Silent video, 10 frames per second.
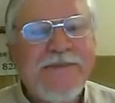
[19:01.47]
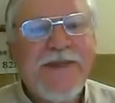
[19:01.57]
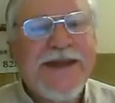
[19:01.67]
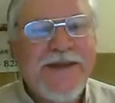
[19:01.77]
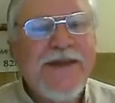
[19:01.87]

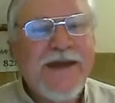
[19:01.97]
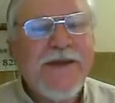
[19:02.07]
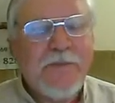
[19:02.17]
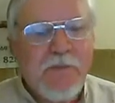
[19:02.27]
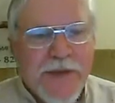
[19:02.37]
many
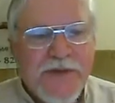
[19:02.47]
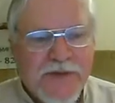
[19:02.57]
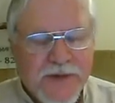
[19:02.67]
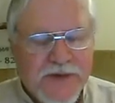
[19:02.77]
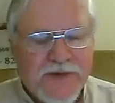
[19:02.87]

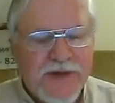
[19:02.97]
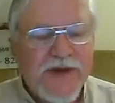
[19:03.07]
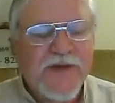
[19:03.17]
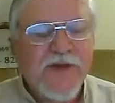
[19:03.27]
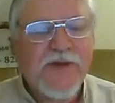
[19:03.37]
mysteries
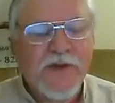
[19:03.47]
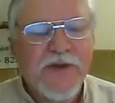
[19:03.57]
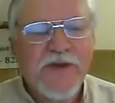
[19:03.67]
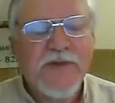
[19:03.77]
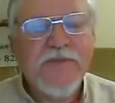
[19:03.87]
in this
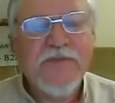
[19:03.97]
world.